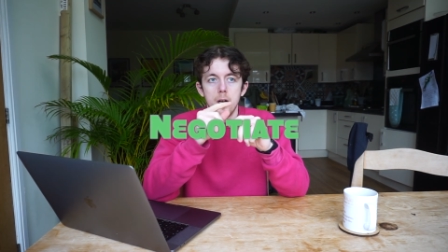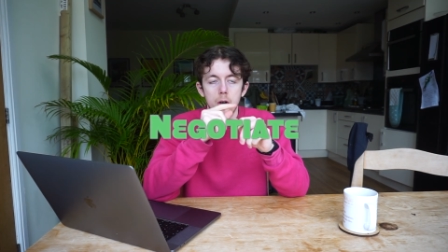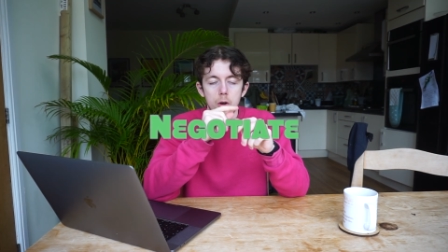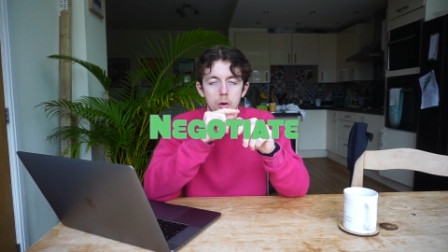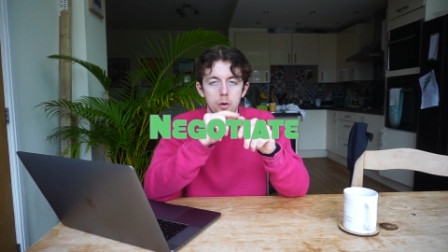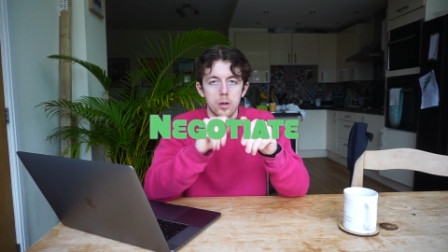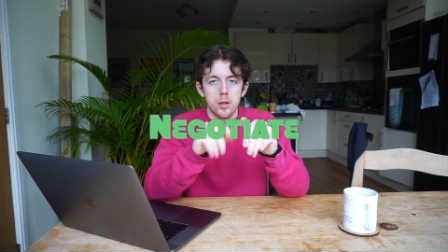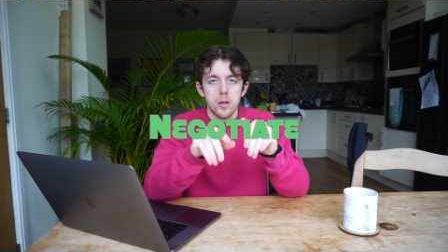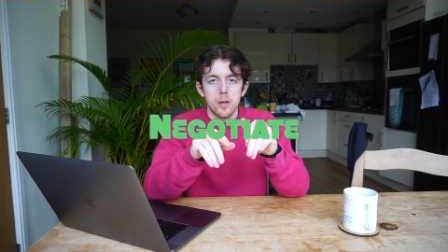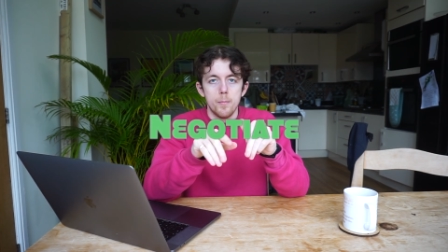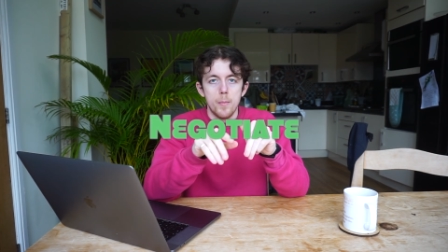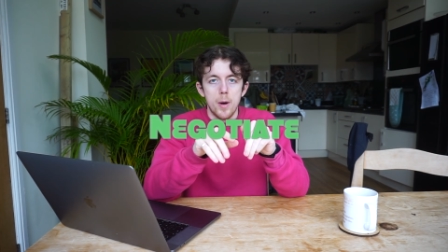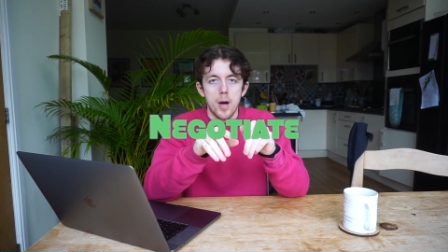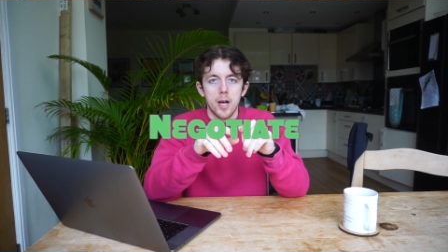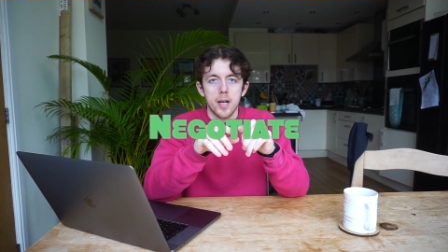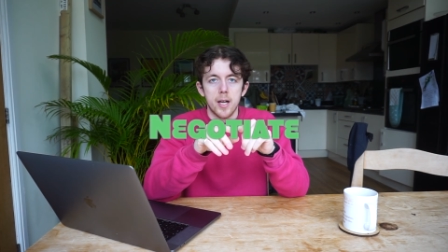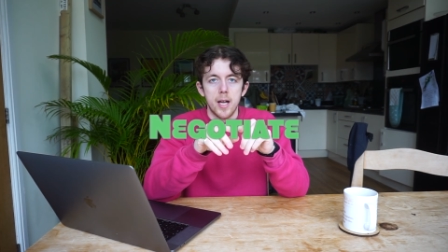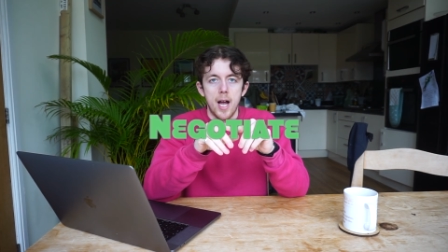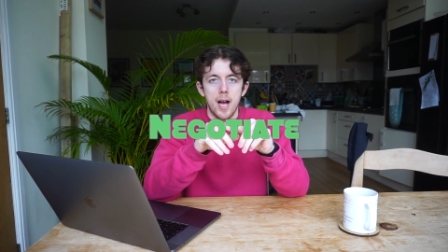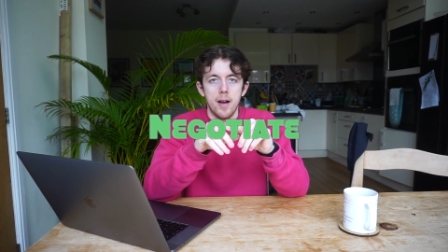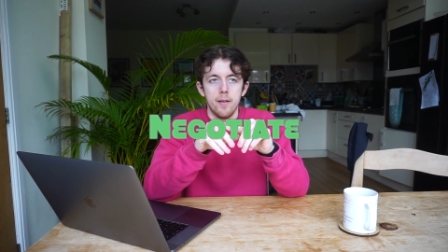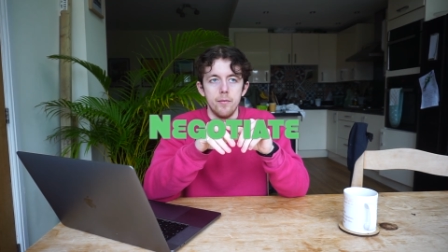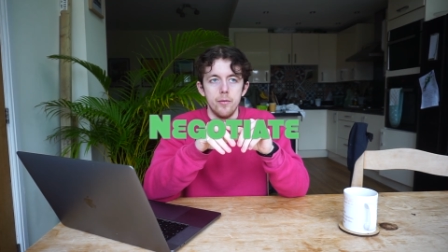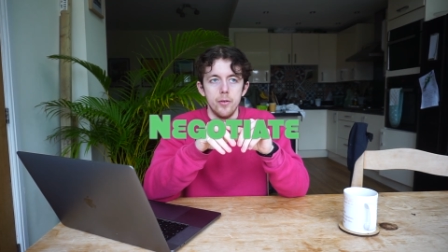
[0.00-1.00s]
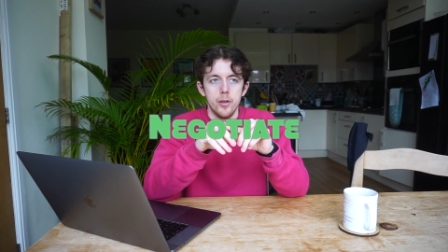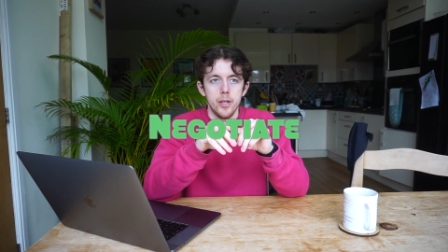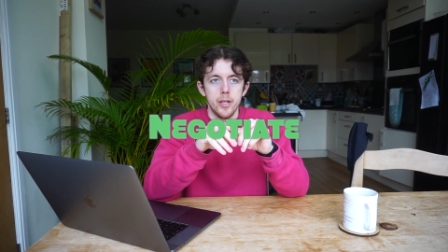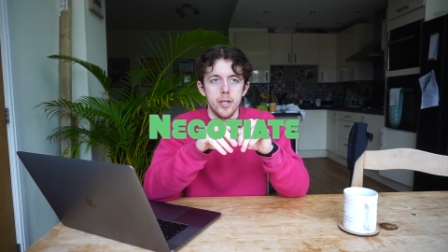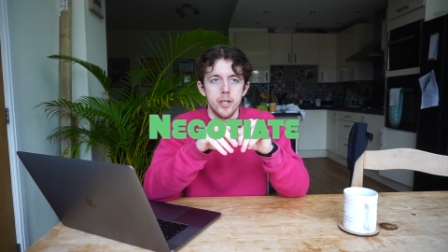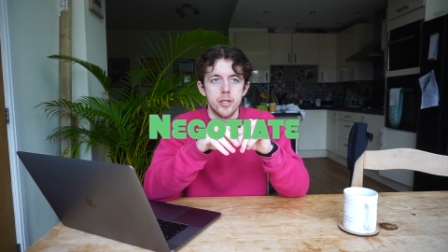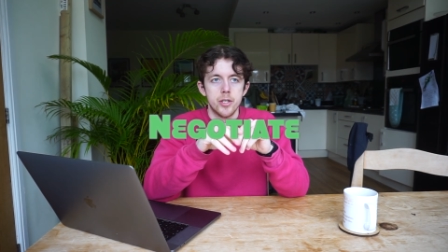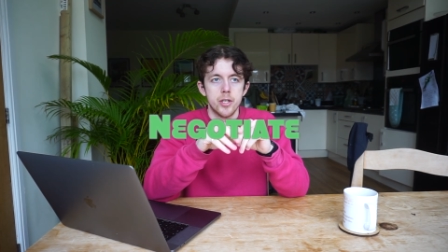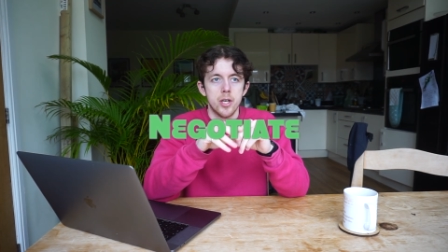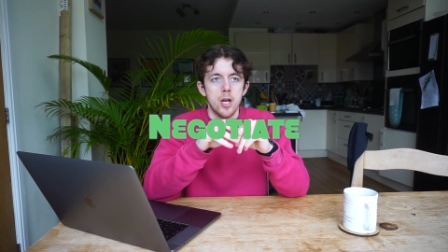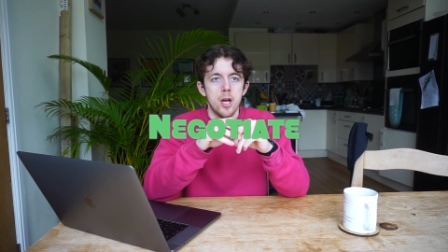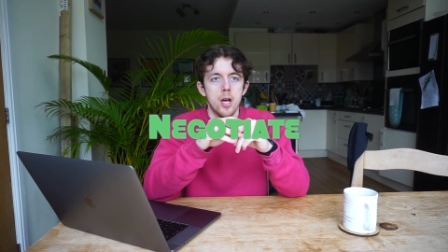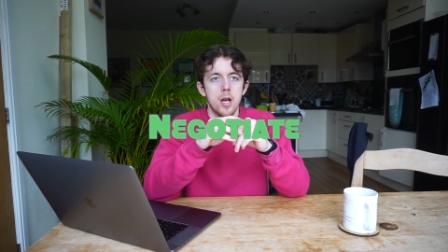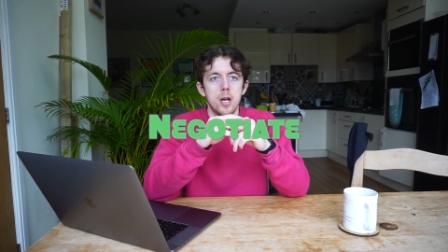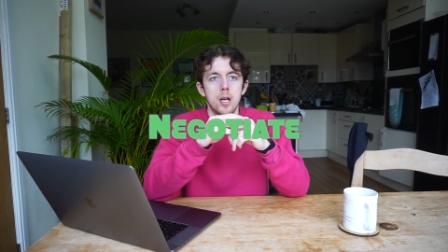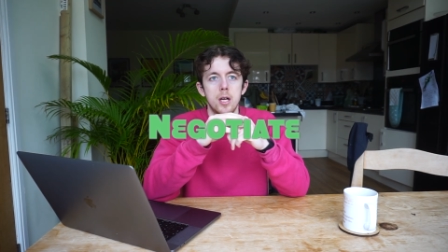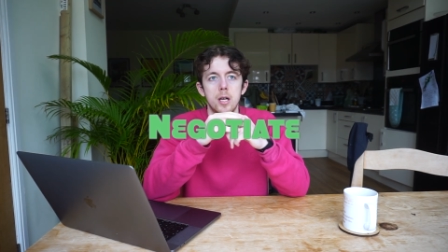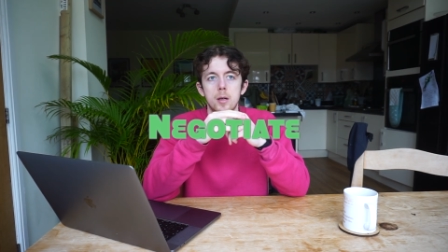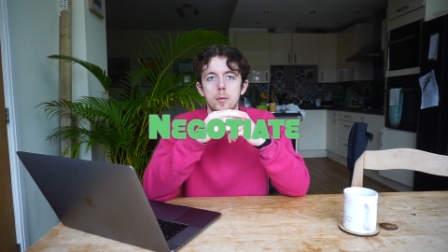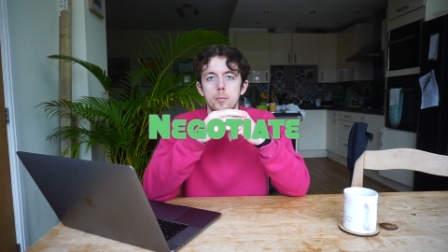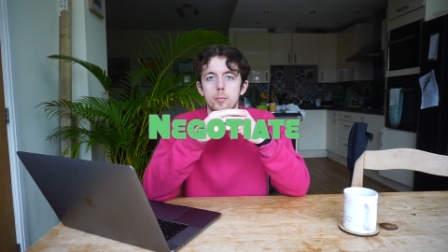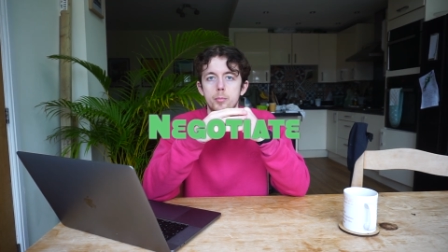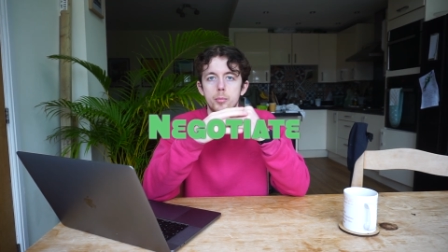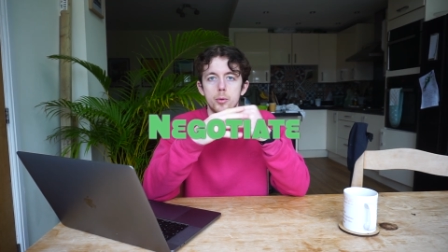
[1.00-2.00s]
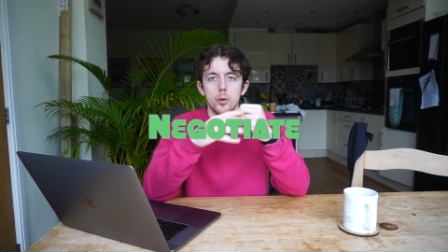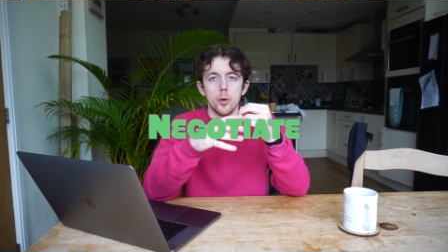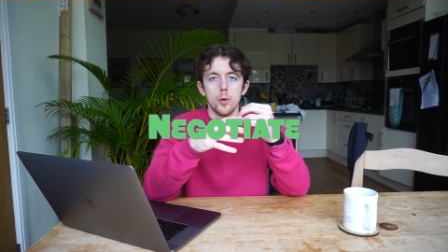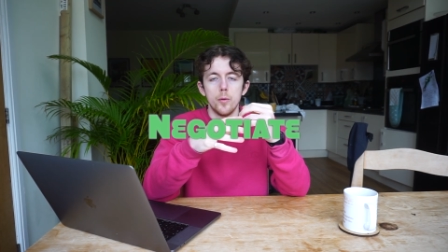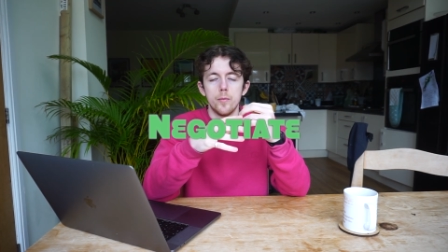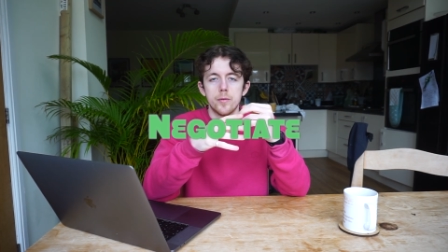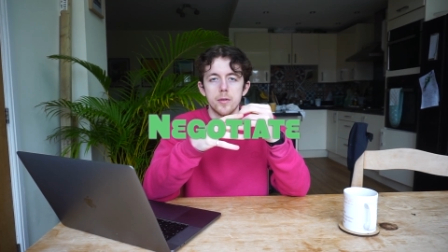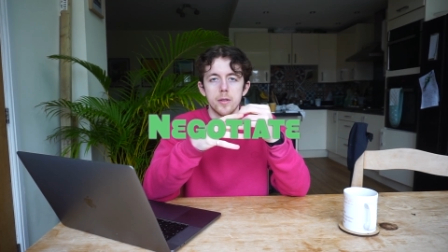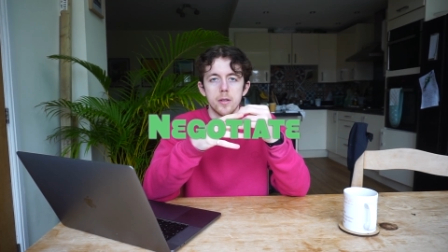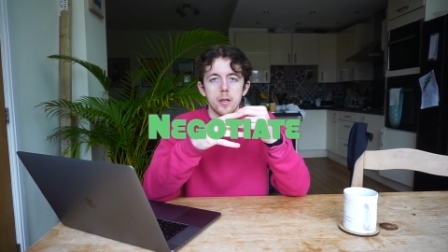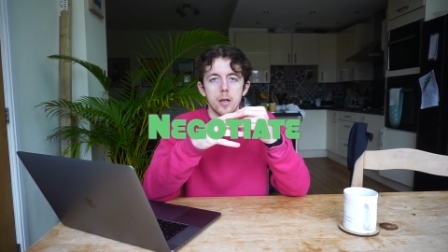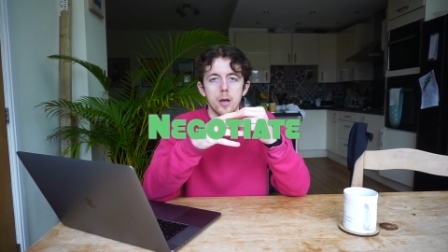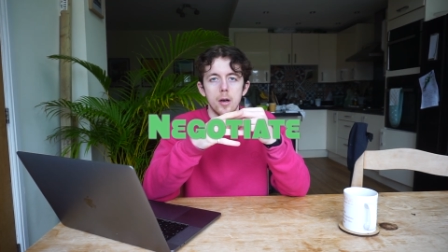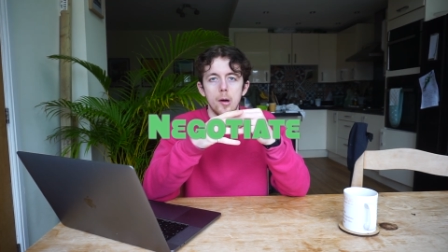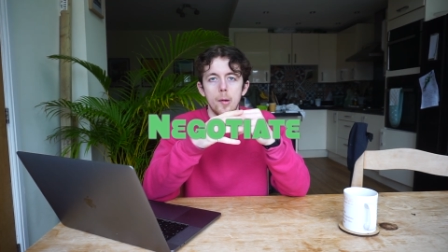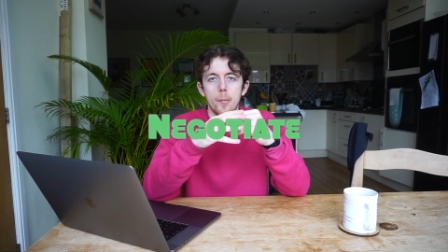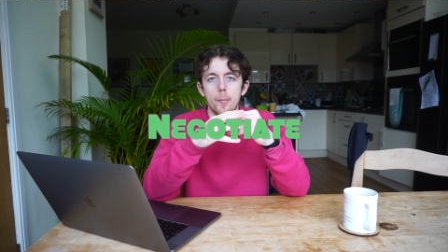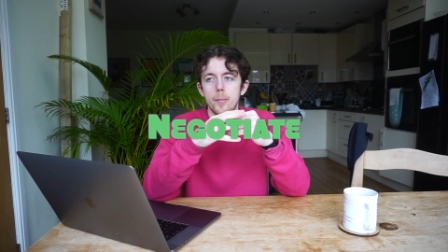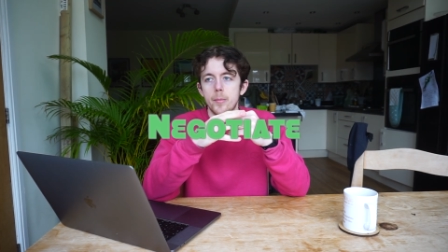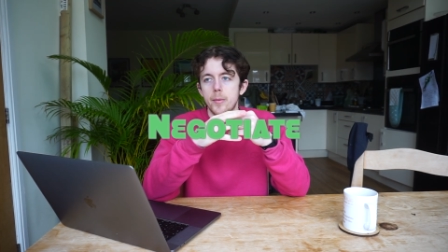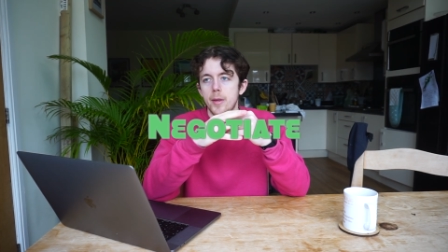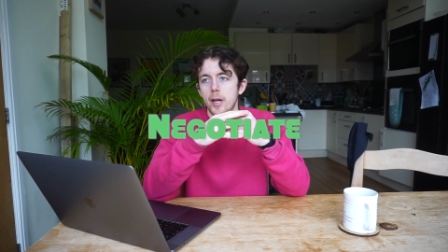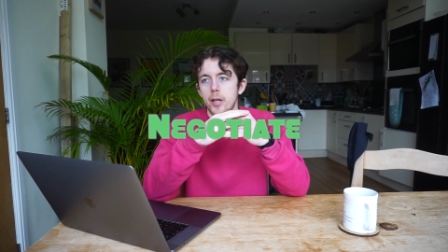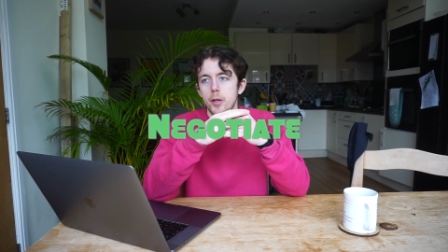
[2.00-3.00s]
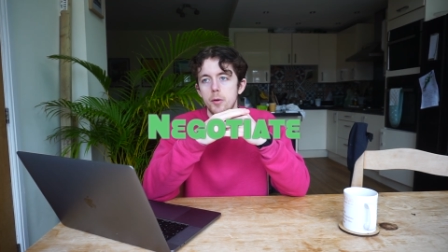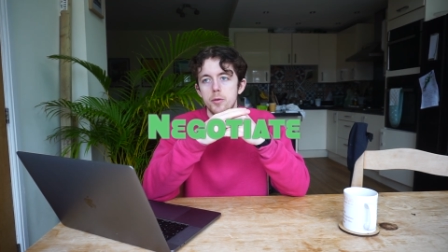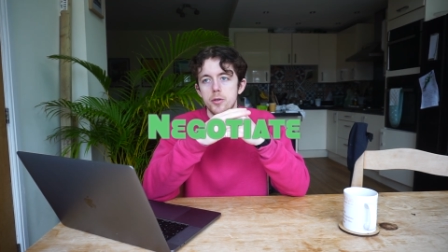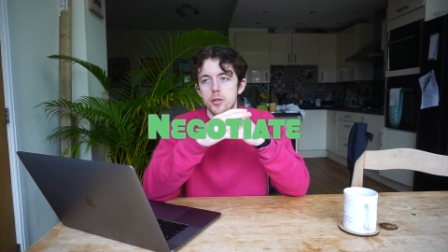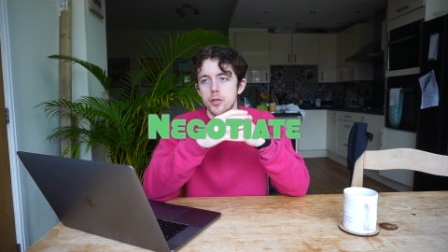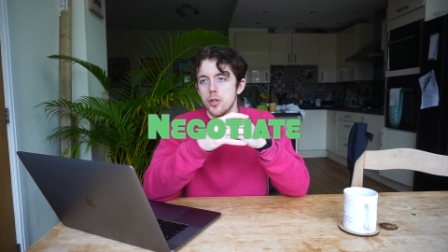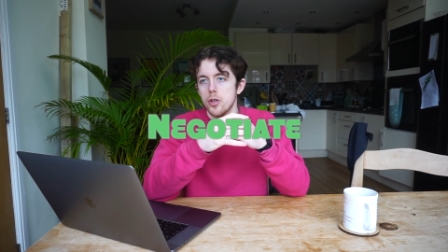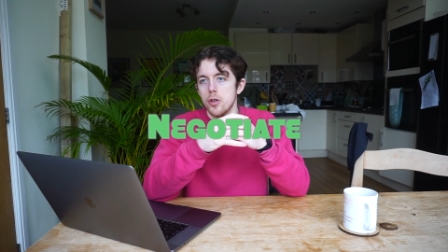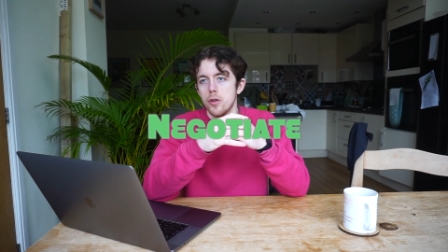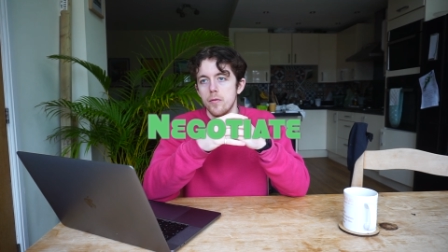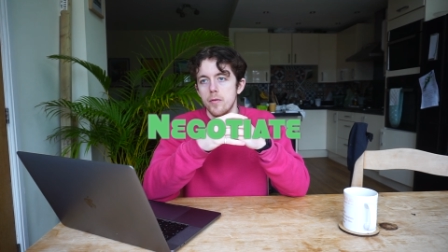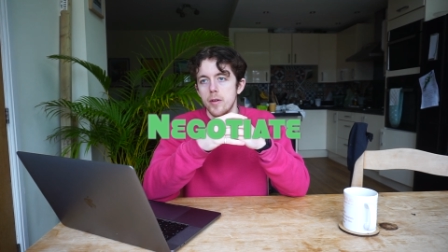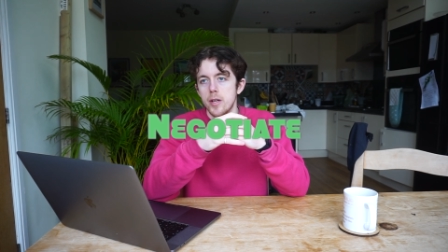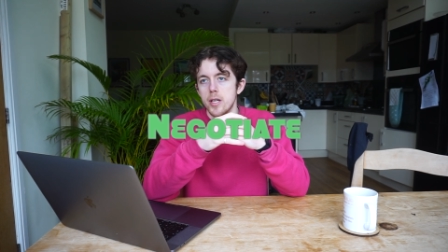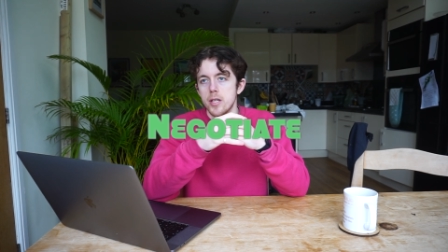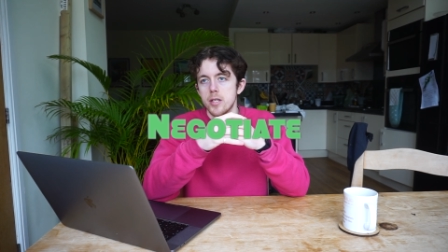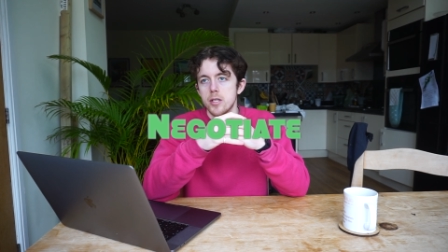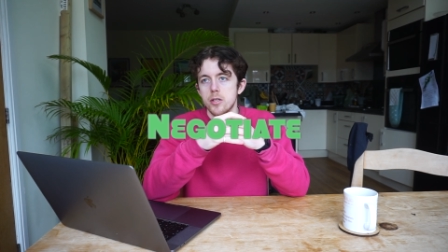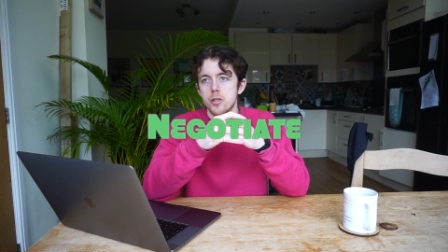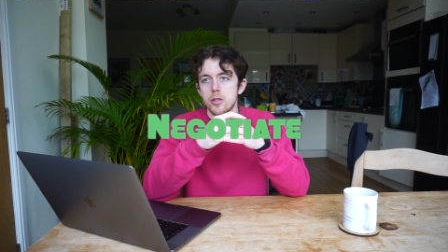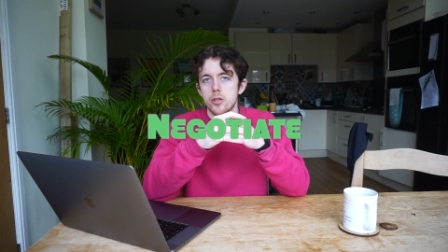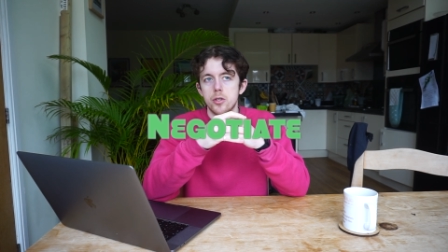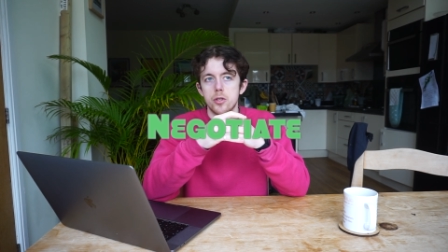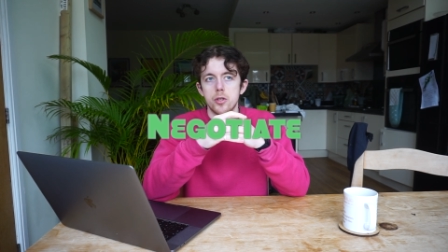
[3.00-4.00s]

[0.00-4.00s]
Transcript: Look at the market average, prove to them that you deserve this,